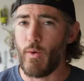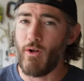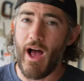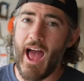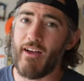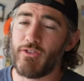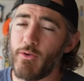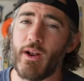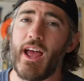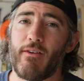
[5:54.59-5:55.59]
we don't have
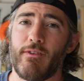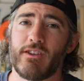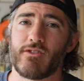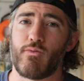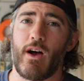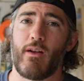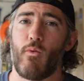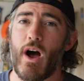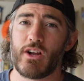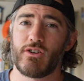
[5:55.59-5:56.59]
2.5 inches wide
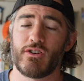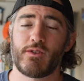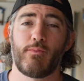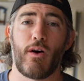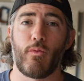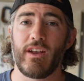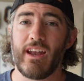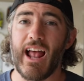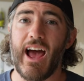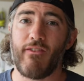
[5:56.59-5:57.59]
washers, but we
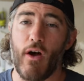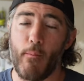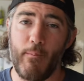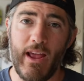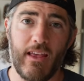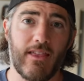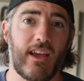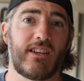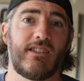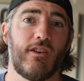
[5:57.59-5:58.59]
did have a big
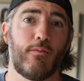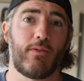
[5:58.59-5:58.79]
thick steel